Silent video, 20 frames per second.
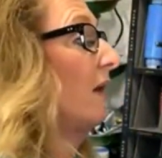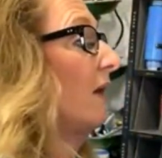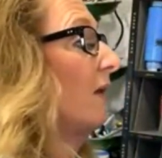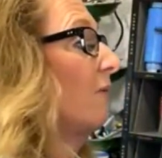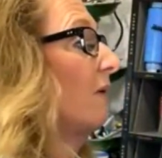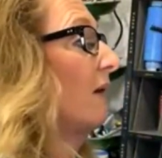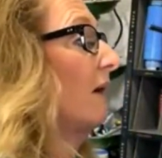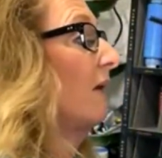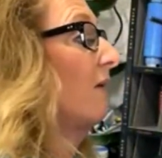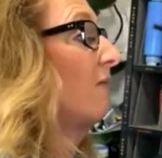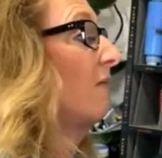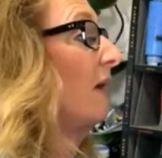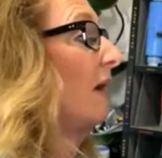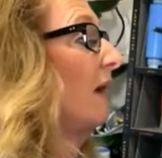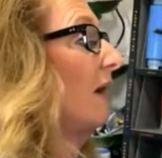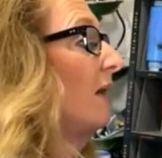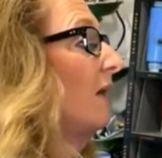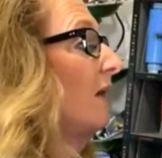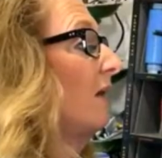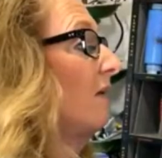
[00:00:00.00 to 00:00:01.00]
and I'm kind of
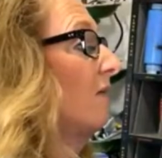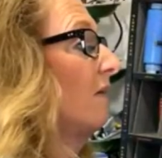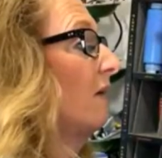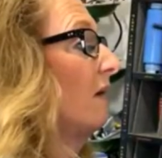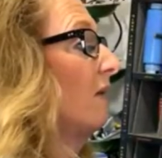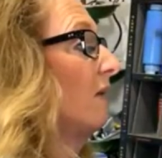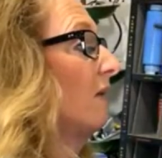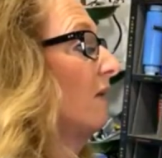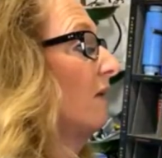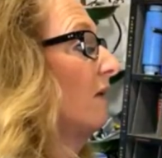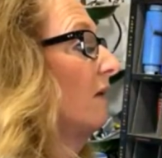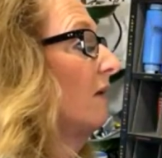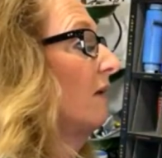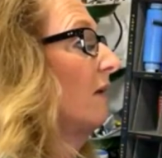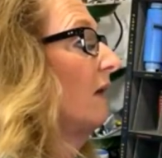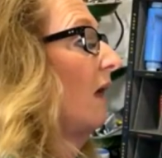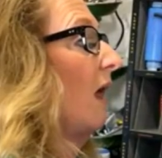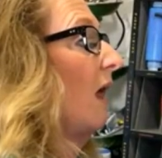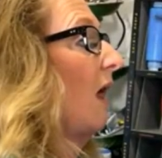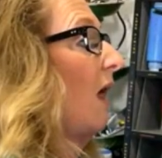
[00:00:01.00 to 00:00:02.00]
adding
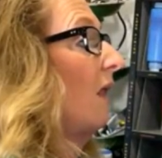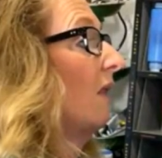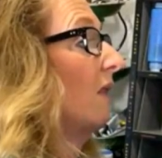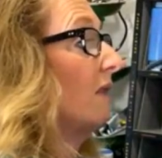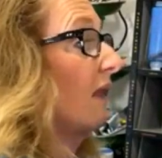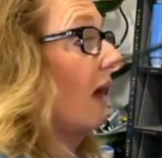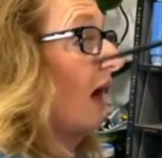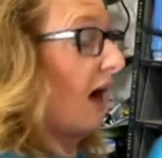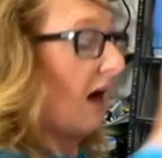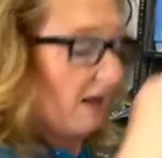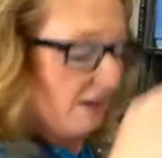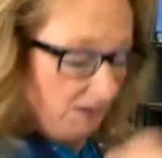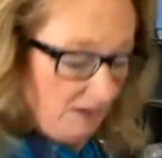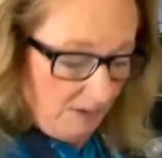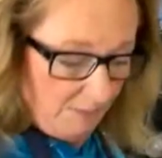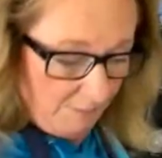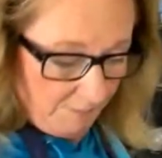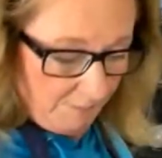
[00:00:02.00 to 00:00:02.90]
a lot.